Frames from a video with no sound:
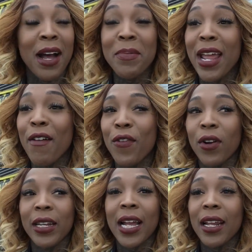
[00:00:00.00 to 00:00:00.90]
I'm down for
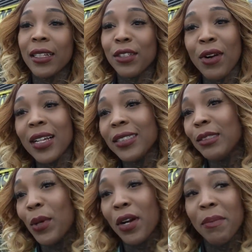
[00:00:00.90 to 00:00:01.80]
it. Diana Taurasi
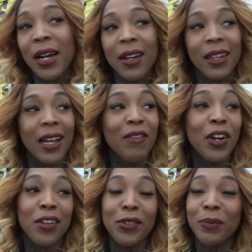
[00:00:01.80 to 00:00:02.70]
spoke about it. I've
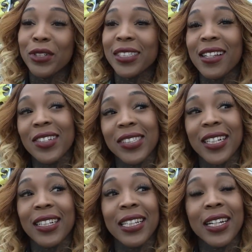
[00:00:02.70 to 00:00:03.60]
heard numerous others
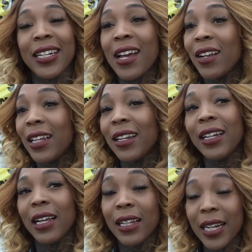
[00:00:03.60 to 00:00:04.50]
say that they're down.
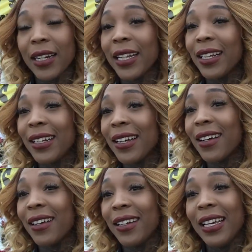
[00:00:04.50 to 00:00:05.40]
Elena
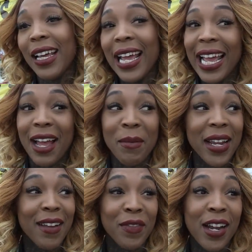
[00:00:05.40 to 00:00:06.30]
Deladon. I
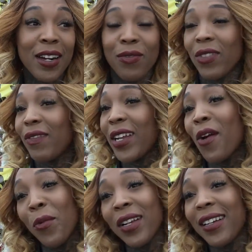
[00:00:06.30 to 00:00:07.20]
mean, if they're
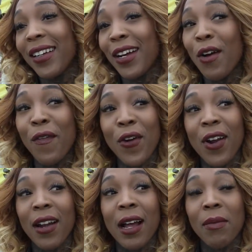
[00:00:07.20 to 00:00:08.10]
willing to go for
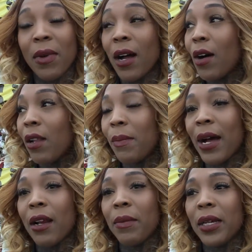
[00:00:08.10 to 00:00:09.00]
it, I'm all
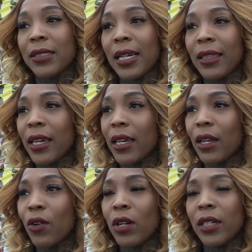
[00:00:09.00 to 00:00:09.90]
about it, because I think in
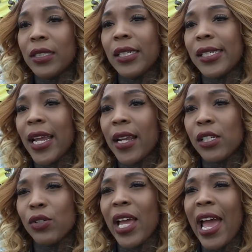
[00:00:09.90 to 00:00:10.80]
order to see change,
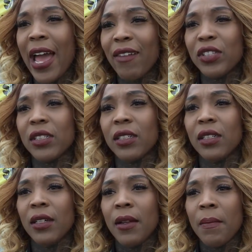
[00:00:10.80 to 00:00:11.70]
you have
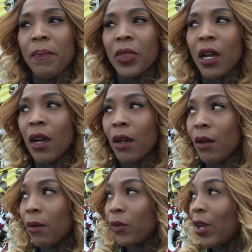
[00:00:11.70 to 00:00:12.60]

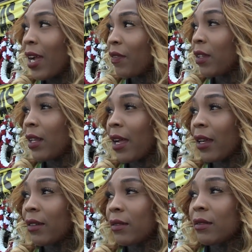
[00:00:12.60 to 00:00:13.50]
to like
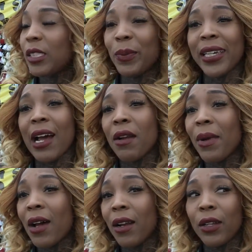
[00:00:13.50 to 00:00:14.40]
speak out
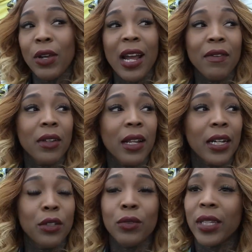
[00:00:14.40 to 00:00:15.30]
about it. You have to
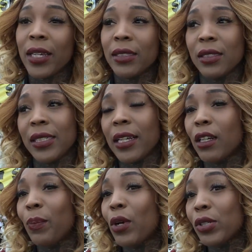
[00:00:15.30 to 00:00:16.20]
like do things to take the
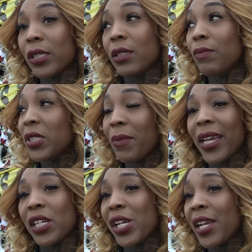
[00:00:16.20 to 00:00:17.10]
approach to make
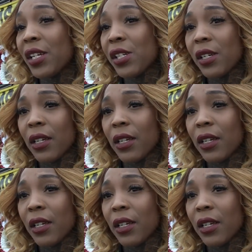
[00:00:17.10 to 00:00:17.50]
a change.